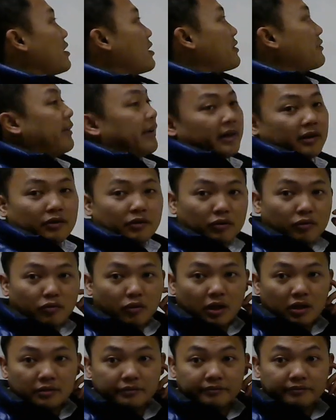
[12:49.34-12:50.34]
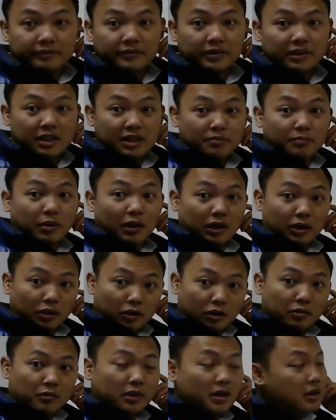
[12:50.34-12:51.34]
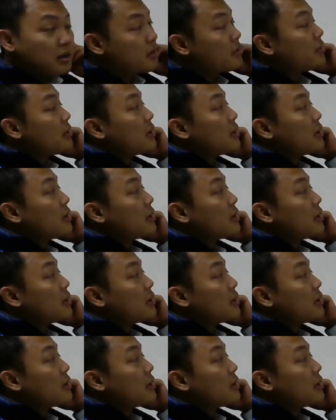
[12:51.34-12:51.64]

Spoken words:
is a very good one. It's polynomials.